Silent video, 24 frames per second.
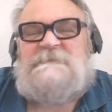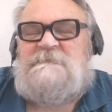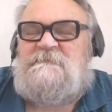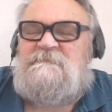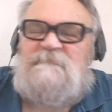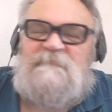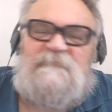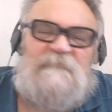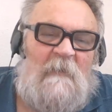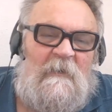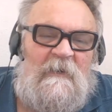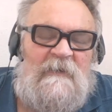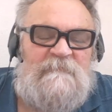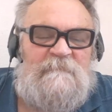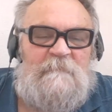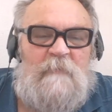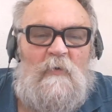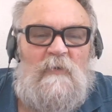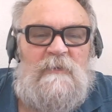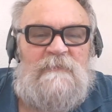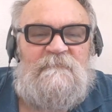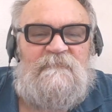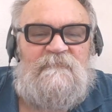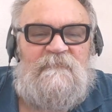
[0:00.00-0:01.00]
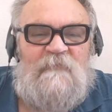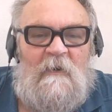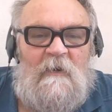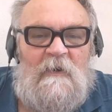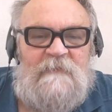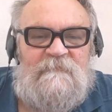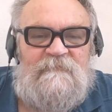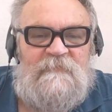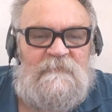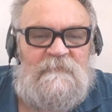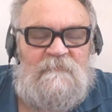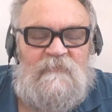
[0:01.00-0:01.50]

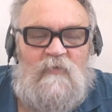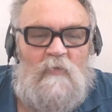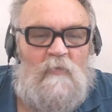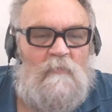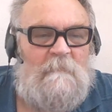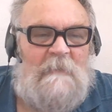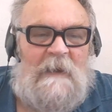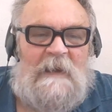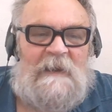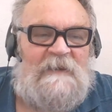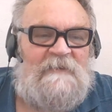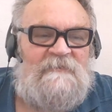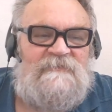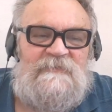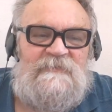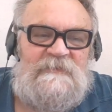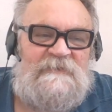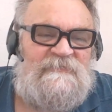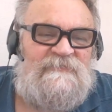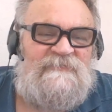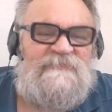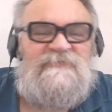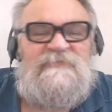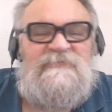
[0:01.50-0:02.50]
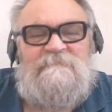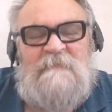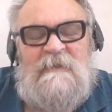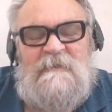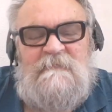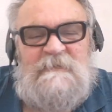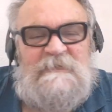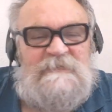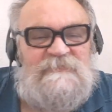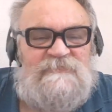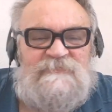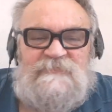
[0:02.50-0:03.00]
5.5 in formality,
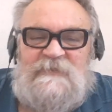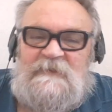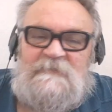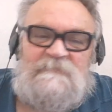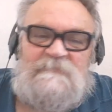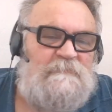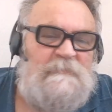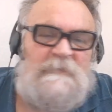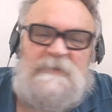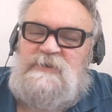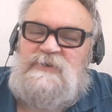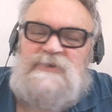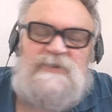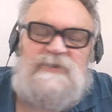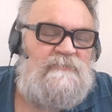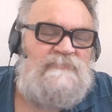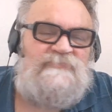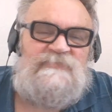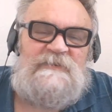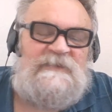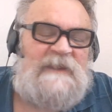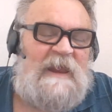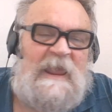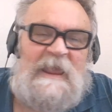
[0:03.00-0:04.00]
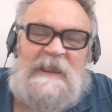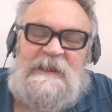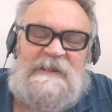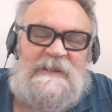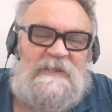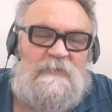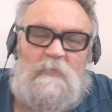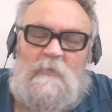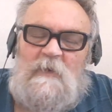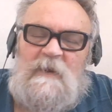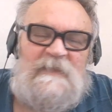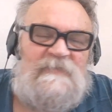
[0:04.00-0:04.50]
maybe 6, but use it
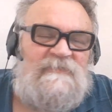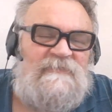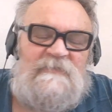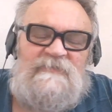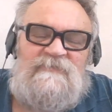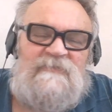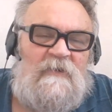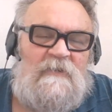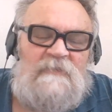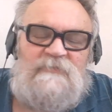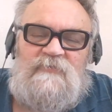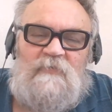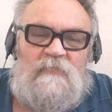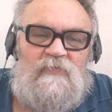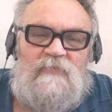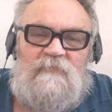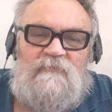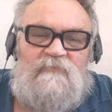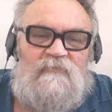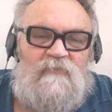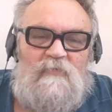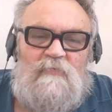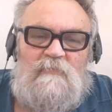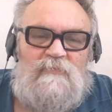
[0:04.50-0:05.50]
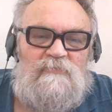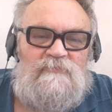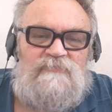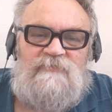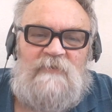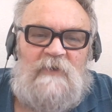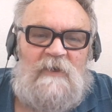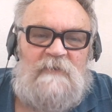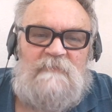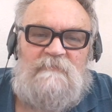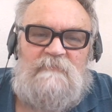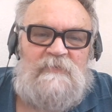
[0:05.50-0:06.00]
anywhere. It's a touch on the formal
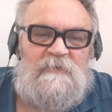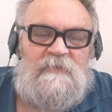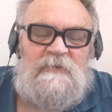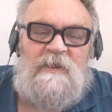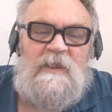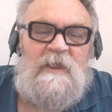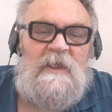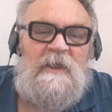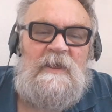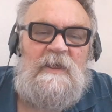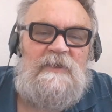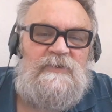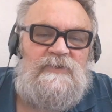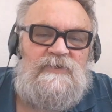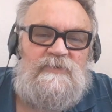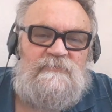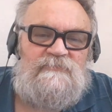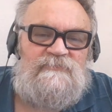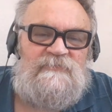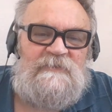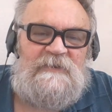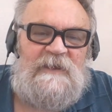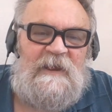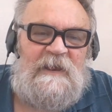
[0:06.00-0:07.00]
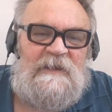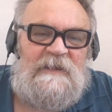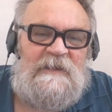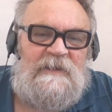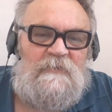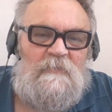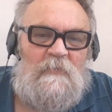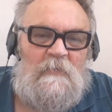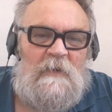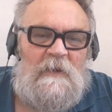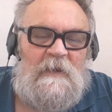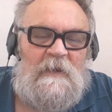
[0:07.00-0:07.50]
side, but use it
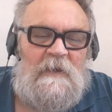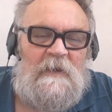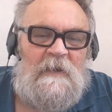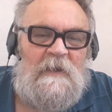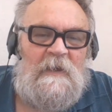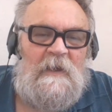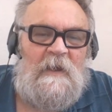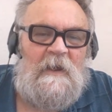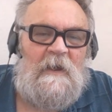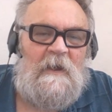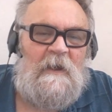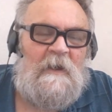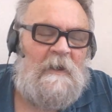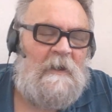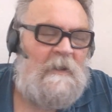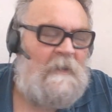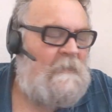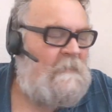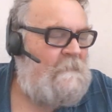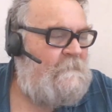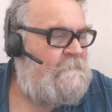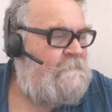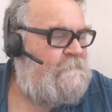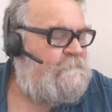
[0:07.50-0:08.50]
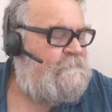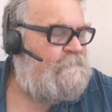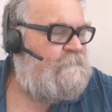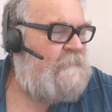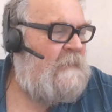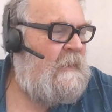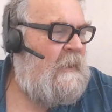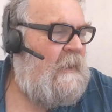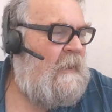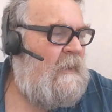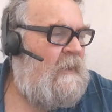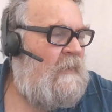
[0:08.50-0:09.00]
anywhere.
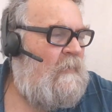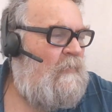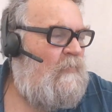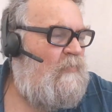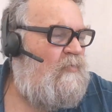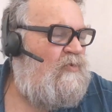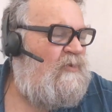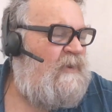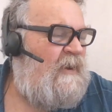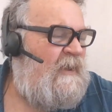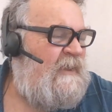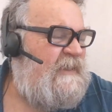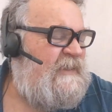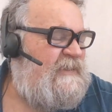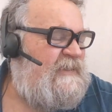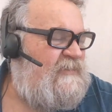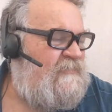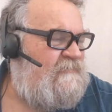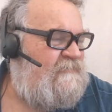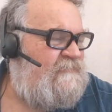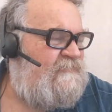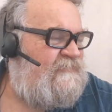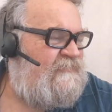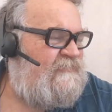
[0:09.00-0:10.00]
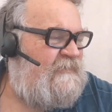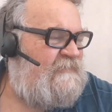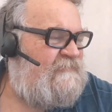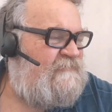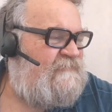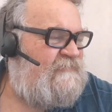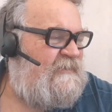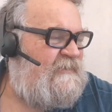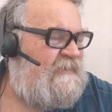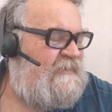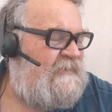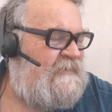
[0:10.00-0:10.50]
Would I use
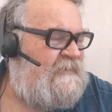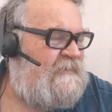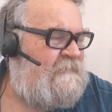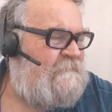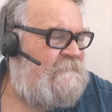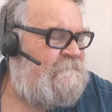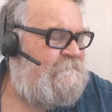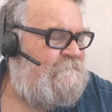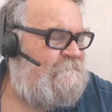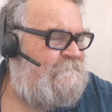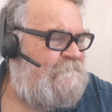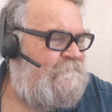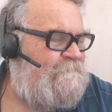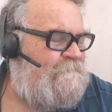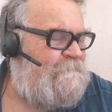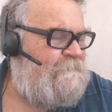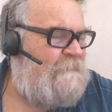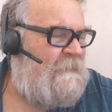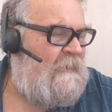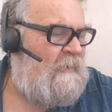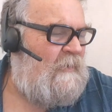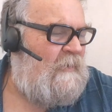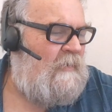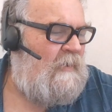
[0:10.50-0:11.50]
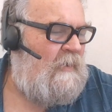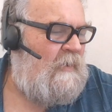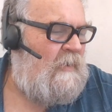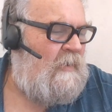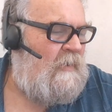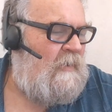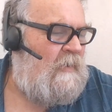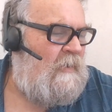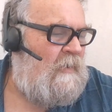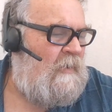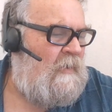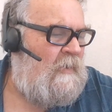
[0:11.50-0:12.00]
this in
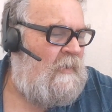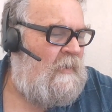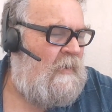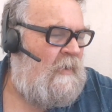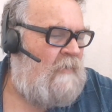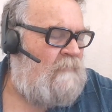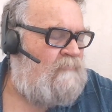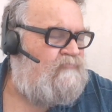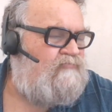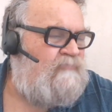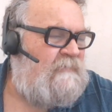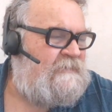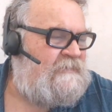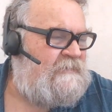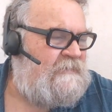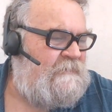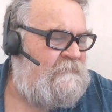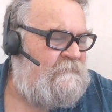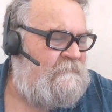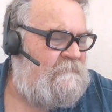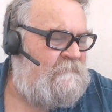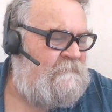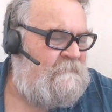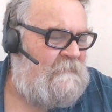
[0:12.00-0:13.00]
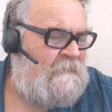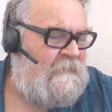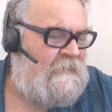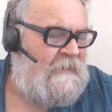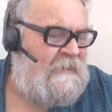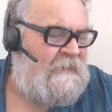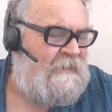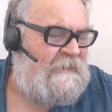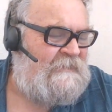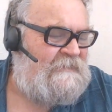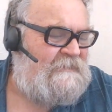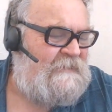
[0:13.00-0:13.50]
a
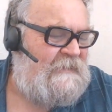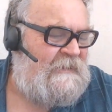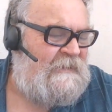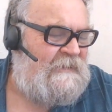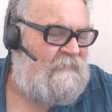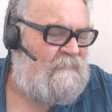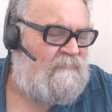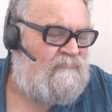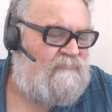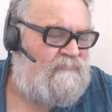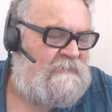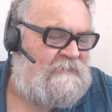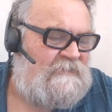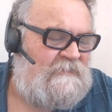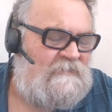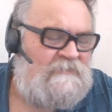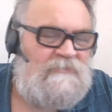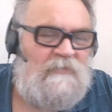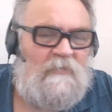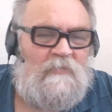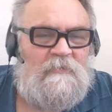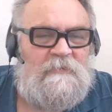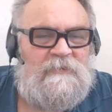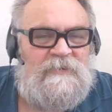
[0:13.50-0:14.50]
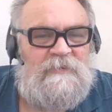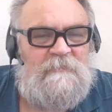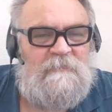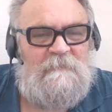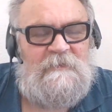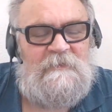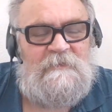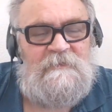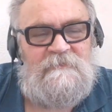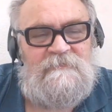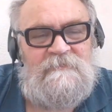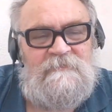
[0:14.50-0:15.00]
written
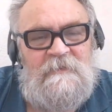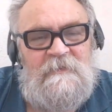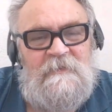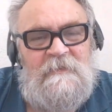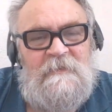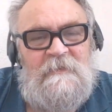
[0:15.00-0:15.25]
document?